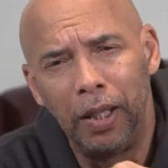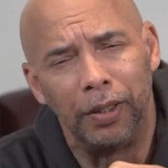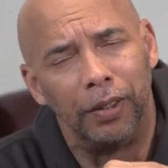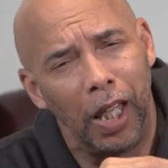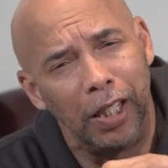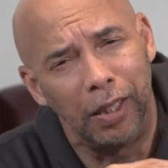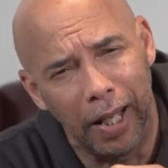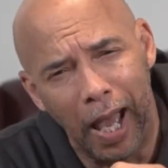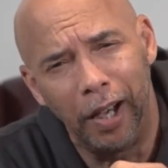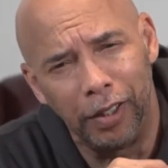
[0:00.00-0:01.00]
can take you
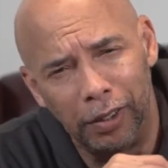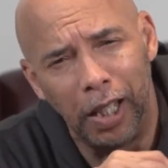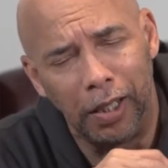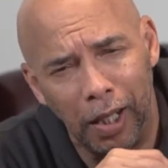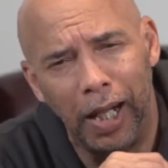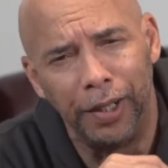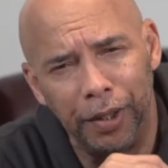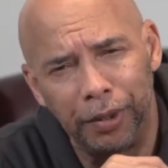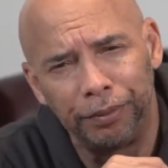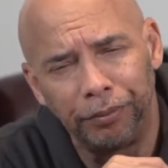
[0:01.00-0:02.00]
down and take you
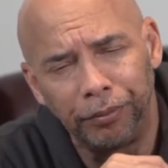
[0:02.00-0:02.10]
under?